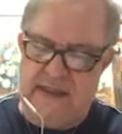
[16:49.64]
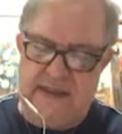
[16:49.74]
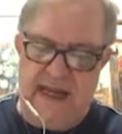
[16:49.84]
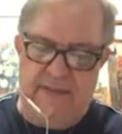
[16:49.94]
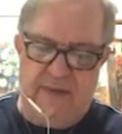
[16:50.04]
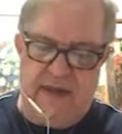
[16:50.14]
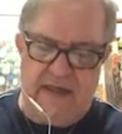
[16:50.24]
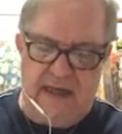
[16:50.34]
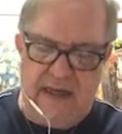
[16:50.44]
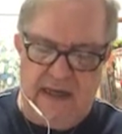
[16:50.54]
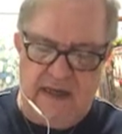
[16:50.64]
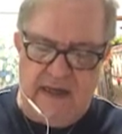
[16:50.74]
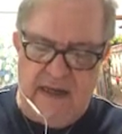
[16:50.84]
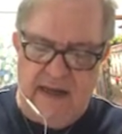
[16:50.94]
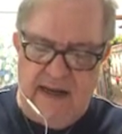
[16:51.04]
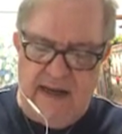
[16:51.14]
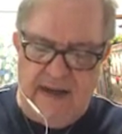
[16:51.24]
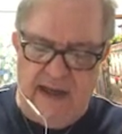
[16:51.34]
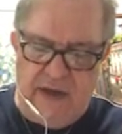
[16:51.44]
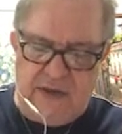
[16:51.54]
separately here
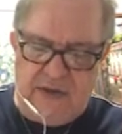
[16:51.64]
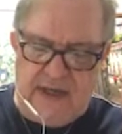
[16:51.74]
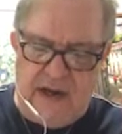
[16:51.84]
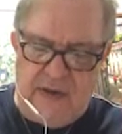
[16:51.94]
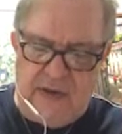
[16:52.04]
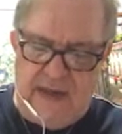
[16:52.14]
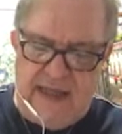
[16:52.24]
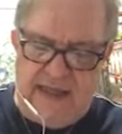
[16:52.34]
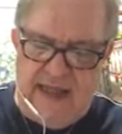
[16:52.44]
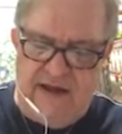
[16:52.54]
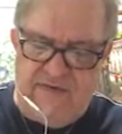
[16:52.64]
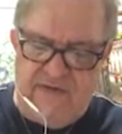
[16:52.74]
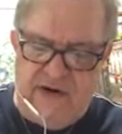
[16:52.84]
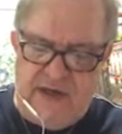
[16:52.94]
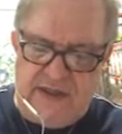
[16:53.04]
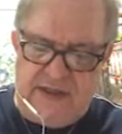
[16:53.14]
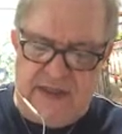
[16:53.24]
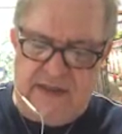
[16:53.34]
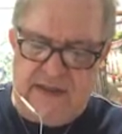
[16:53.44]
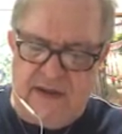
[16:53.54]
how to calculate
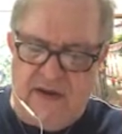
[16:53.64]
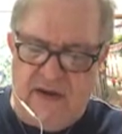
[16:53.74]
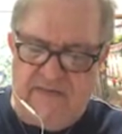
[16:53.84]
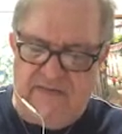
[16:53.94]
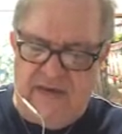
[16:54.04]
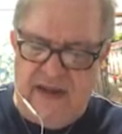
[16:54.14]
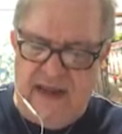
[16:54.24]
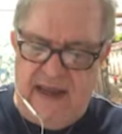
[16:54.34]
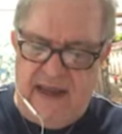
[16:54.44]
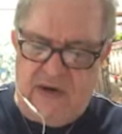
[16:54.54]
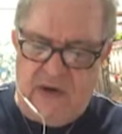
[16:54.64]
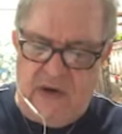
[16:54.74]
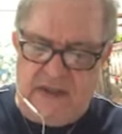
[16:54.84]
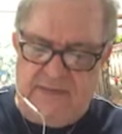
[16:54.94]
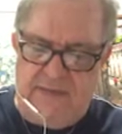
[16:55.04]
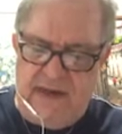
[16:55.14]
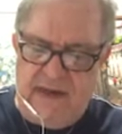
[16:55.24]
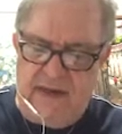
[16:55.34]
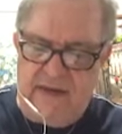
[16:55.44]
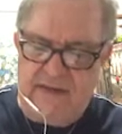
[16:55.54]
divergence of A cross
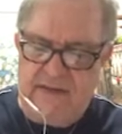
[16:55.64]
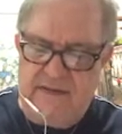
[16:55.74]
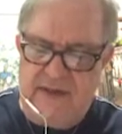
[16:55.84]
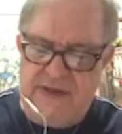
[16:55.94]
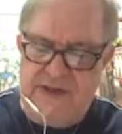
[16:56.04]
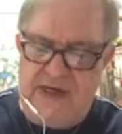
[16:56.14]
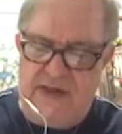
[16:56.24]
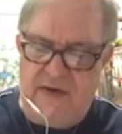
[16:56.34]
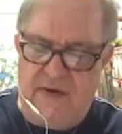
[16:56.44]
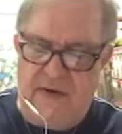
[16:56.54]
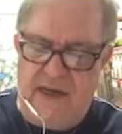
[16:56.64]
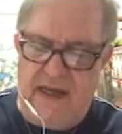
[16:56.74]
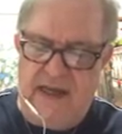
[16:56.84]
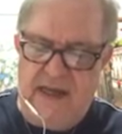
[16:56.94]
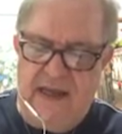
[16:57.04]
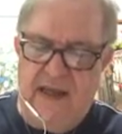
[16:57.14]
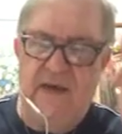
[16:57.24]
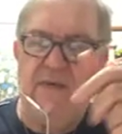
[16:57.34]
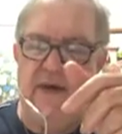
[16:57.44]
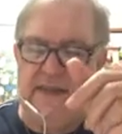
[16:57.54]
B in general, okay?
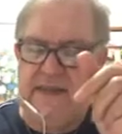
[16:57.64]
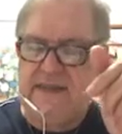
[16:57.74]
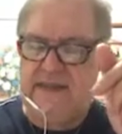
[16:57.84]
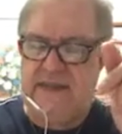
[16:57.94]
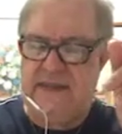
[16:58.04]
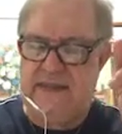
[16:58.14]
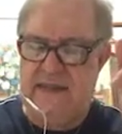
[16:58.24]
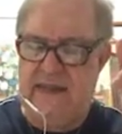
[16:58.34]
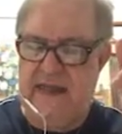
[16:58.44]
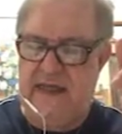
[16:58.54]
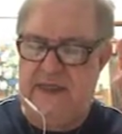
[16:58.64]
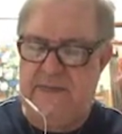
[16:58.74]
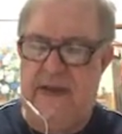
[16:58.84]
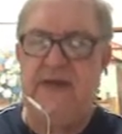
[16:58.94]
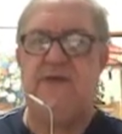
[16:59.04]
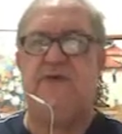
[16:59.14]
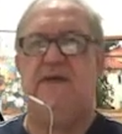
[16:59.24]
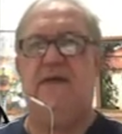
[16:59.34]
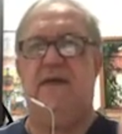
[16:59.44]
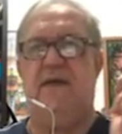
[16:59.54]
What is this expansion
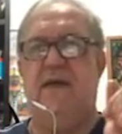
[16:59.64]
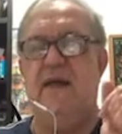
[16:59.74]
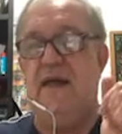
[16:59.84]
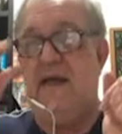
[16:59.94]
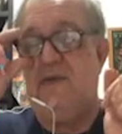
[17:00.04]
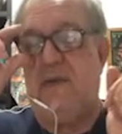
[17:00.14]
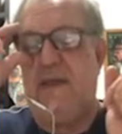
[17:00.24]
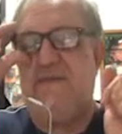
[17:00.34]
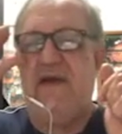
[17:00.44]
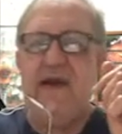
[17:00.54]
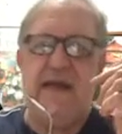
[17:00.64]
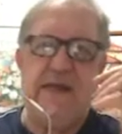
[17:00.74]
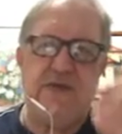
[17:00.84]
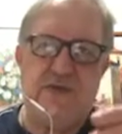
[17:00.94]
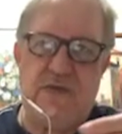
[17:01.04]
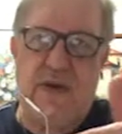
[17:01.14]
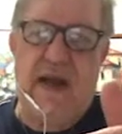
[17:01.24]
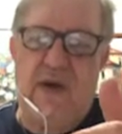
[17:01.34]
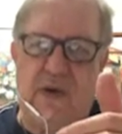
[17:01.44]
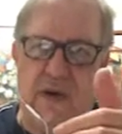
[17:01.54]
here? So it's very easy to
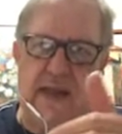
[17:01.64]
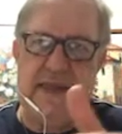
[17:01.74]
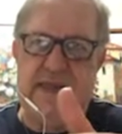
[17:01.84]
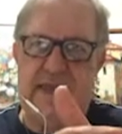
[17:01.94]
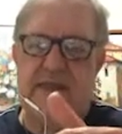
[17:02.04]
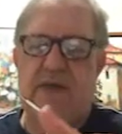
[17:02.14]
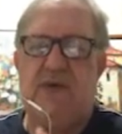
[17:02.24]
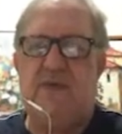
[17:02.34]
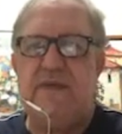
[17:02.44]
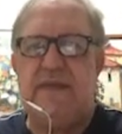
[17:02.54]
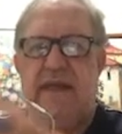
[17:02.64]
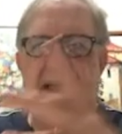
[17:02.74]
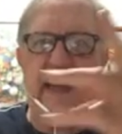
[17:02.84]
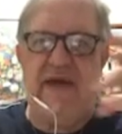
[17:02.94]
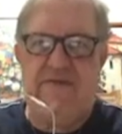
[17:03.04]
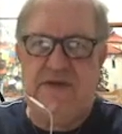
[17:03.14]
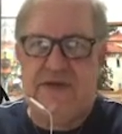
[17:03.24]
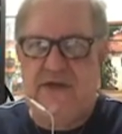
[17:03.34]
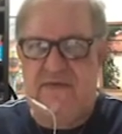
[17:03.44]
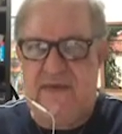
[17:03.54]
calculate this using the
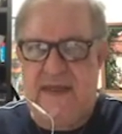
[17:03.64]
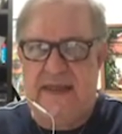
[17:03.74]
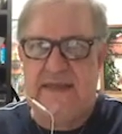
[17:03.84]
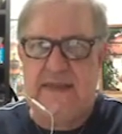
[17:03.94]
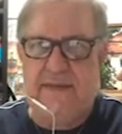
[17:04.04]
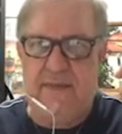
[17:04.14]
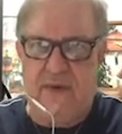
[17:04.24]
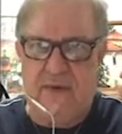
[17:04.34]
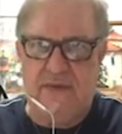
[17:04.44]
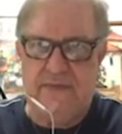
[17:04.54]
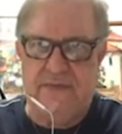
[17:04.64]
Levi-Civita symbol,